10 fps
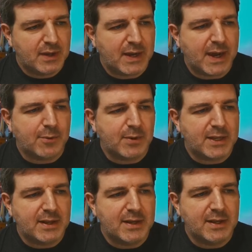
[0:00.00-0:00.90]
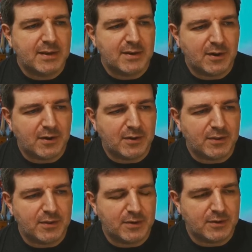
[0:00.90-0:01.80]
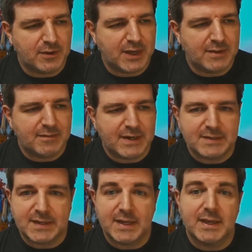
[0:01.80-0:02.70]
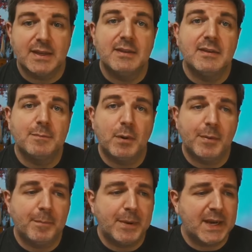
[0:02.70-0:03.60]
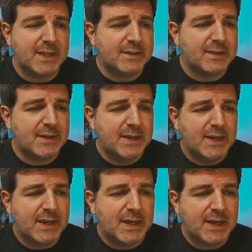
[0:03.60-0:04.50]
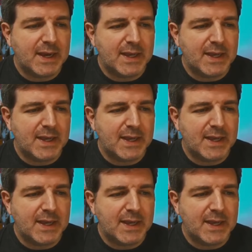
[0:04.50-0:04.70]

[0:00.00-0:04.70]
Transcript: I right-click on the canvas and I get this pop-up palette, and I